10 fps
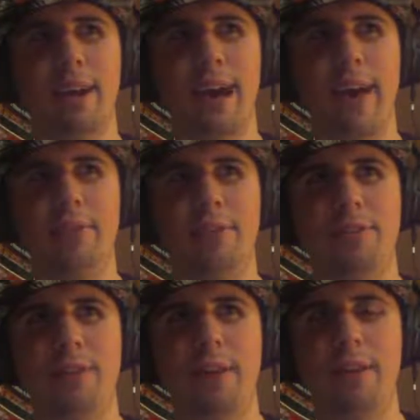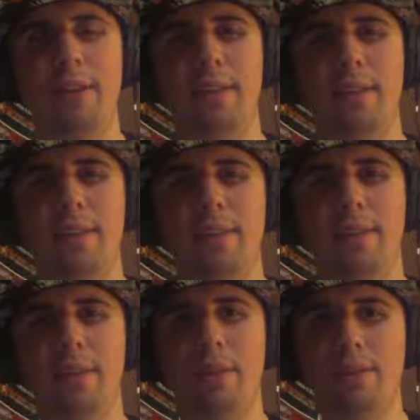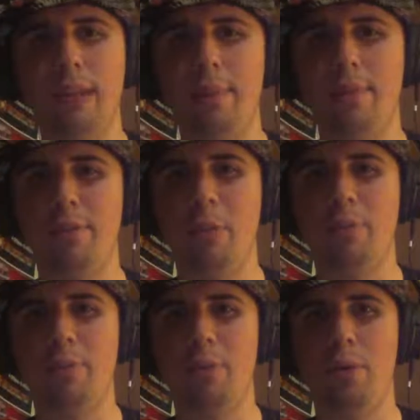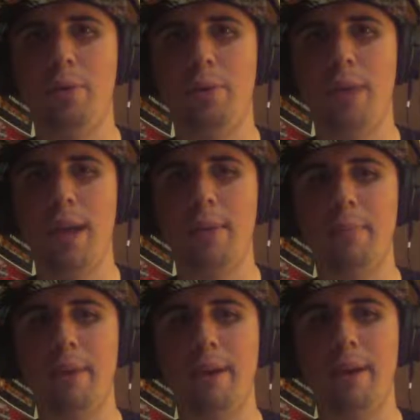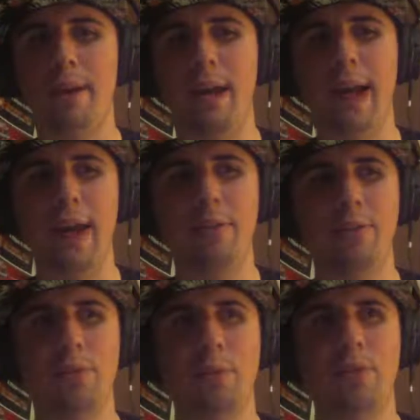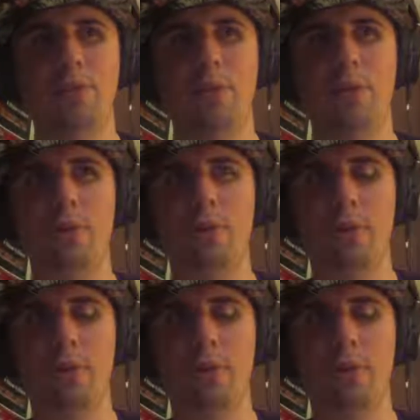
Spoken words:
obviously the tape is the most important thing, but as you look forward,